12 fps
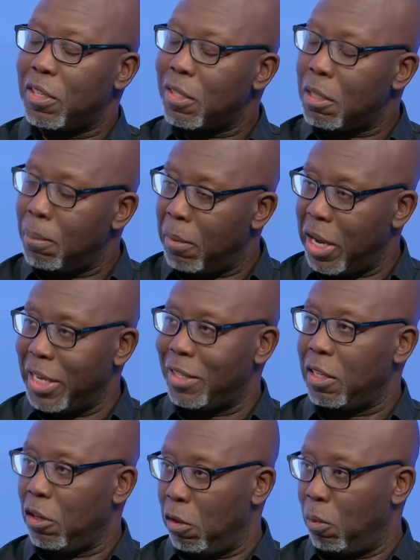is
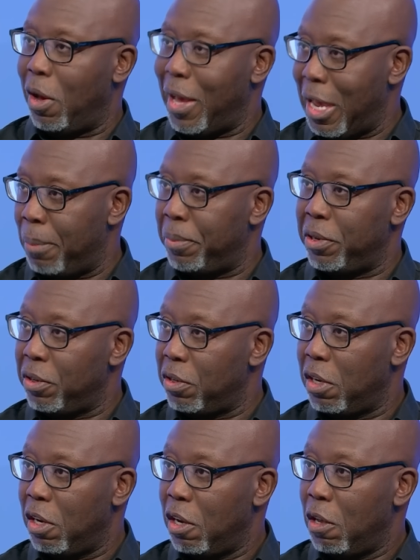surmising on what happened,
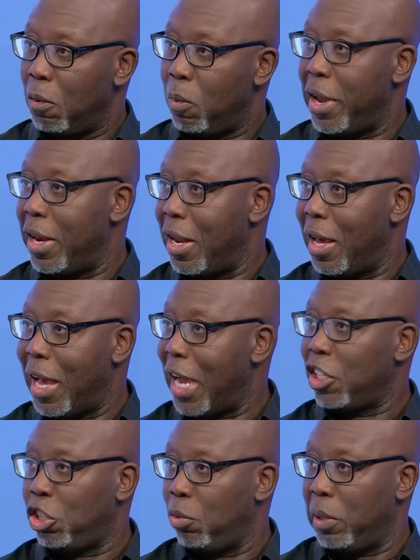when
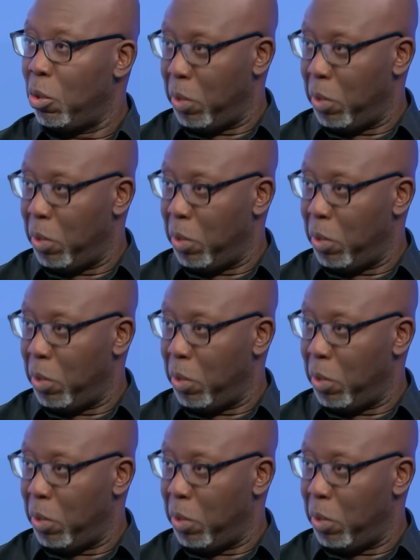actually